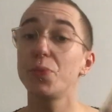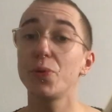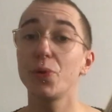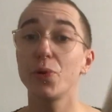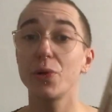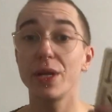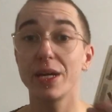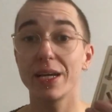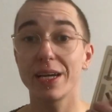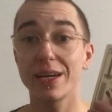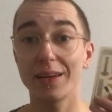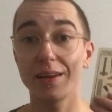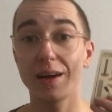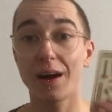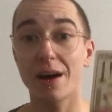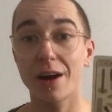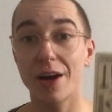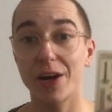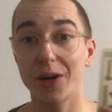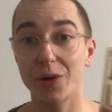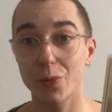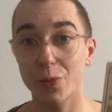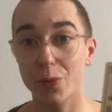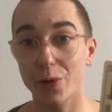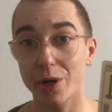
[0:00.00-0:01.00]
putting in
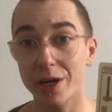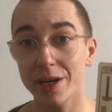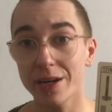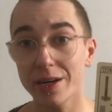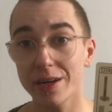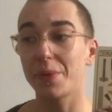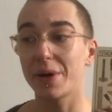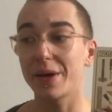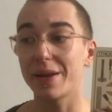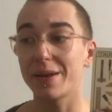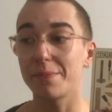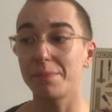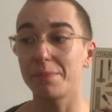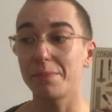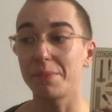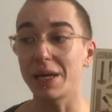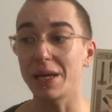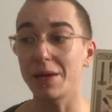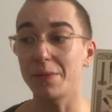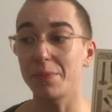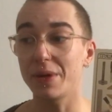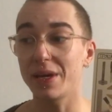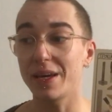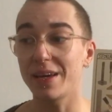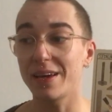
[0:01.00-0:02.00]
hard work, but
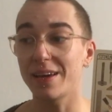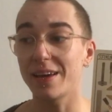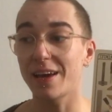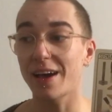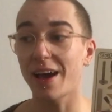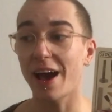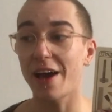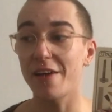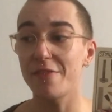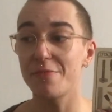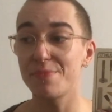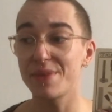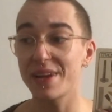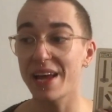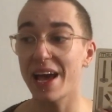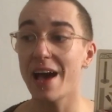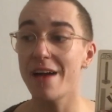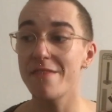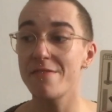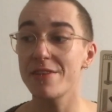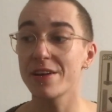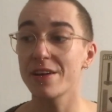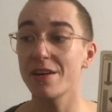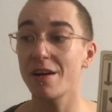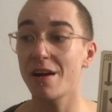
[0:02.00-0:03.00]
maybe I've been
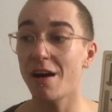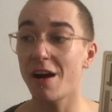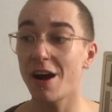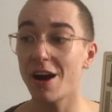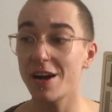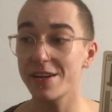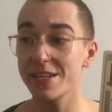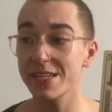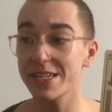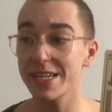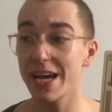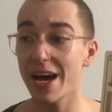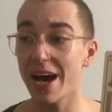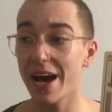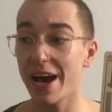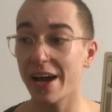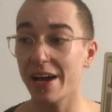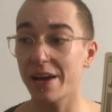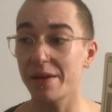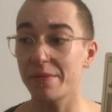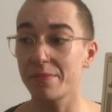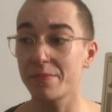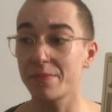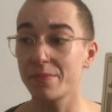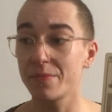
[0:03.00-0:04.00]
having a hard
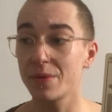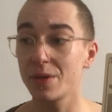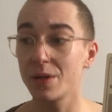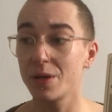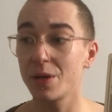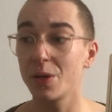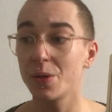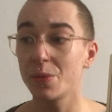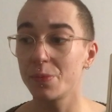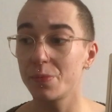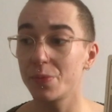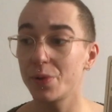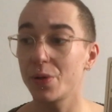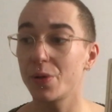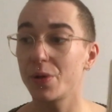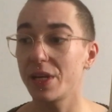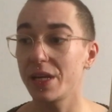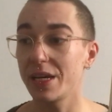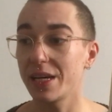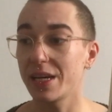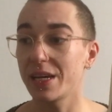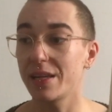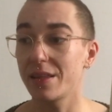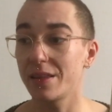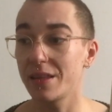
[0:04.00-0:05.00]
time
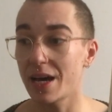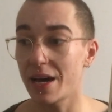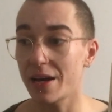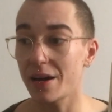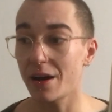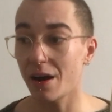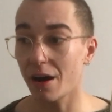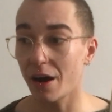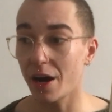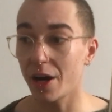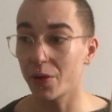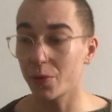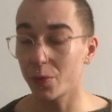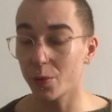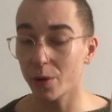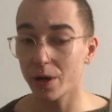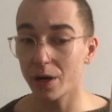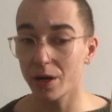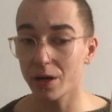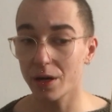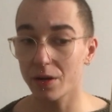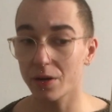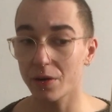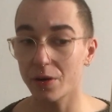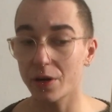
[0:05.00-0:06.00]
putting in that hard
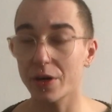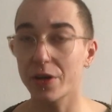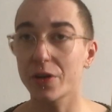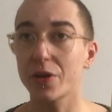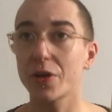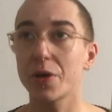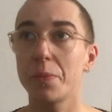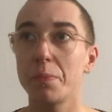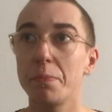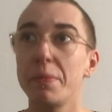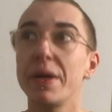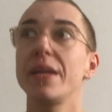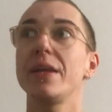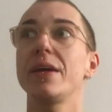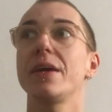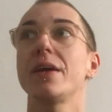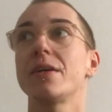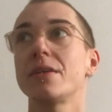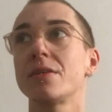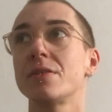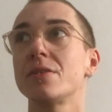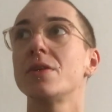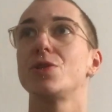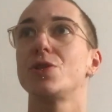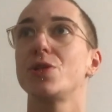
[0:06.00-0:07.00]
work or
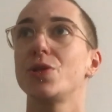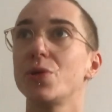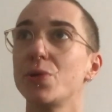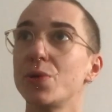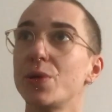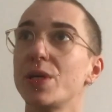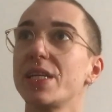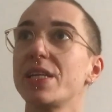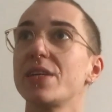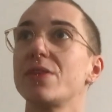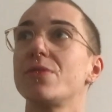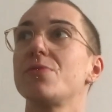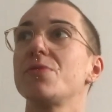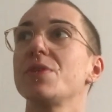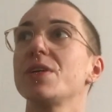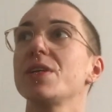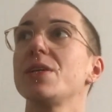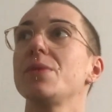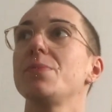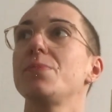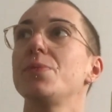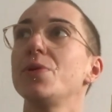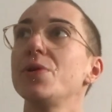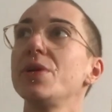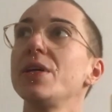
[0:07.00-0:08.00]
committing to it and really
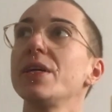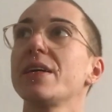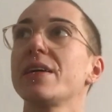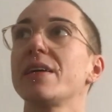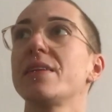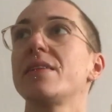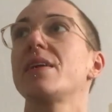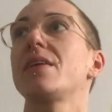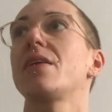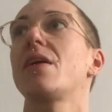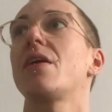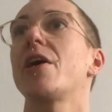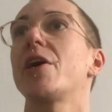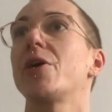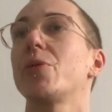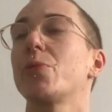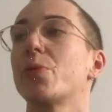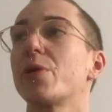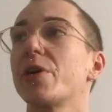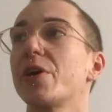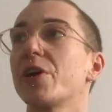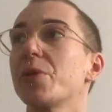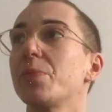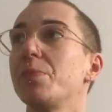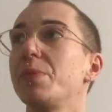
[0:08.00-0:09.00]
putting in that hard
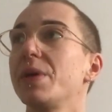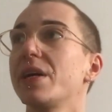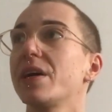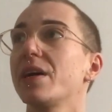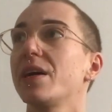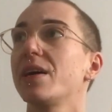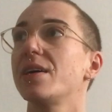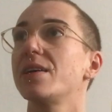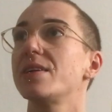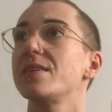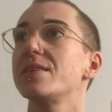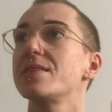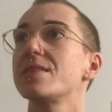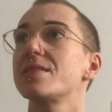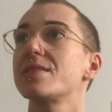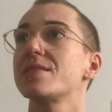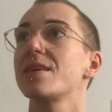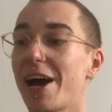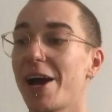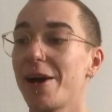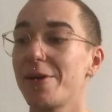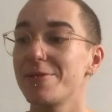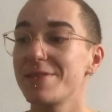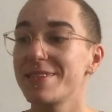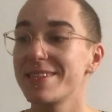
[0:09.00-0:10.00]
work because
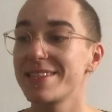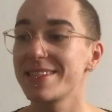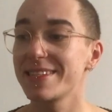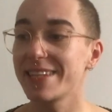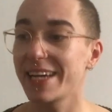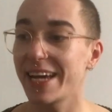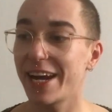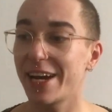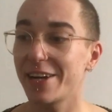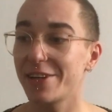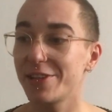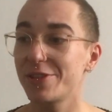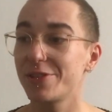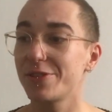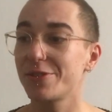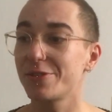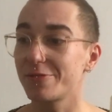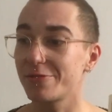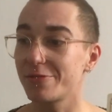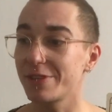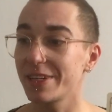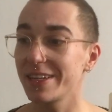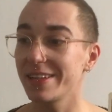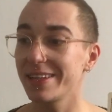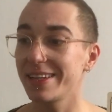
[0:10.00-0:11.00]
I was scared to
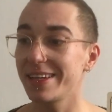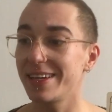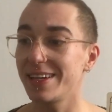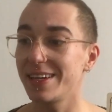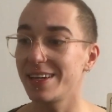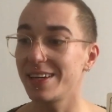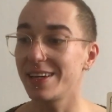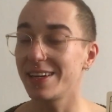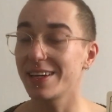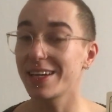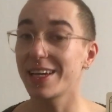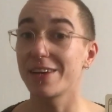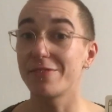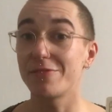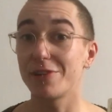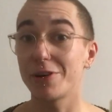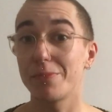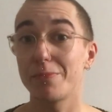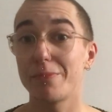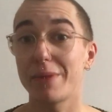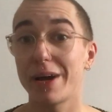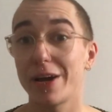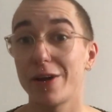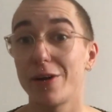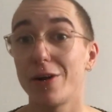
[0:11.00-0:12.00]
really give it
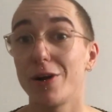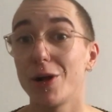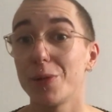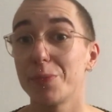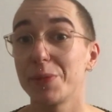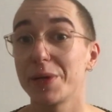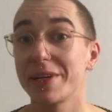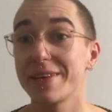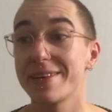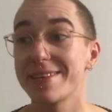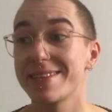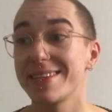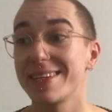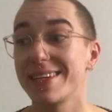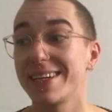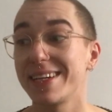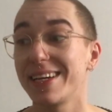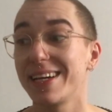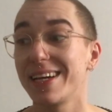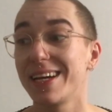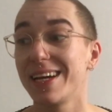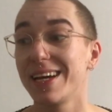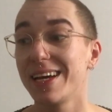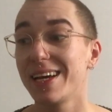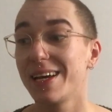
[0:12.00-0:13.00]
my all,
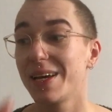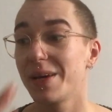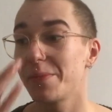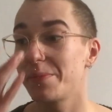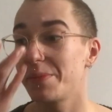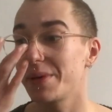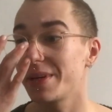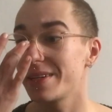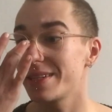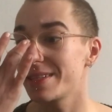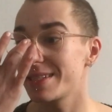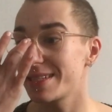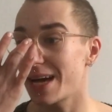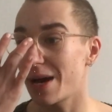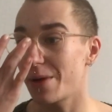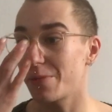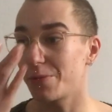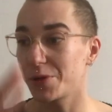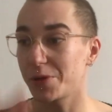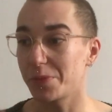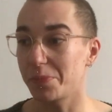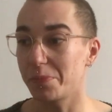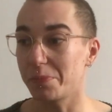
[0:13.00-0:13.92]
because that would